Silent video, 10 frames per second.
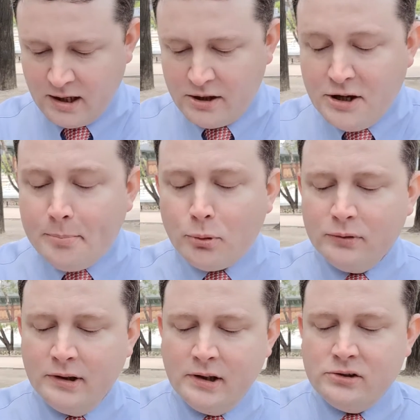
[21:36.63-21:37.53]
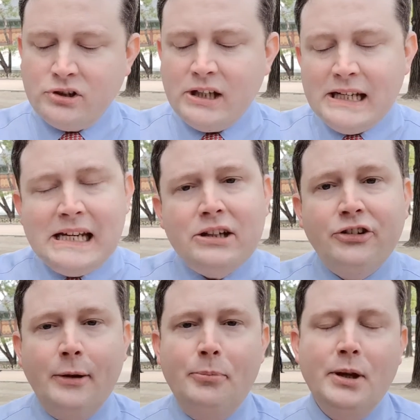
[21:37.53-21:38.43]
Nibble, to eat
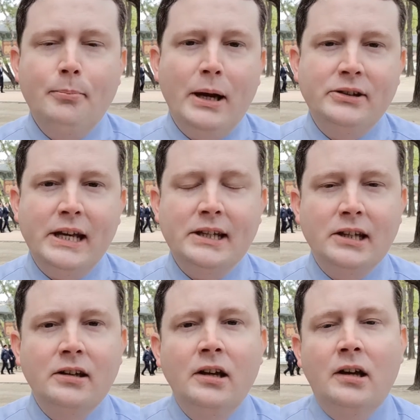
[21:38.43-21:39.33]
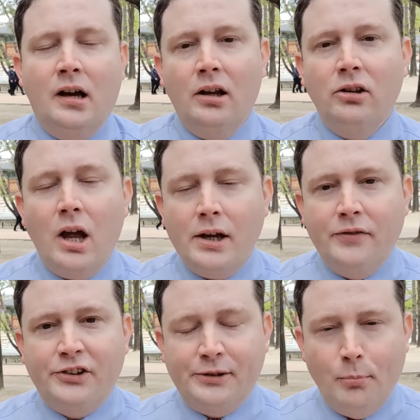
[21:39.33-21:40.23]
something by taking a lot
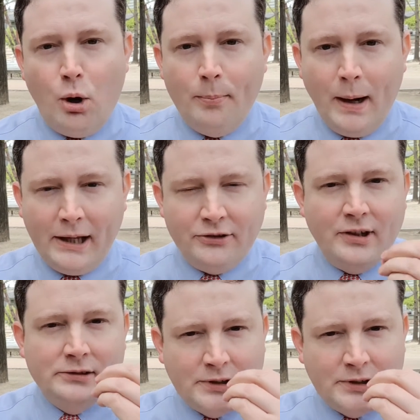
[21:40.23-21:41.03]
of small bites.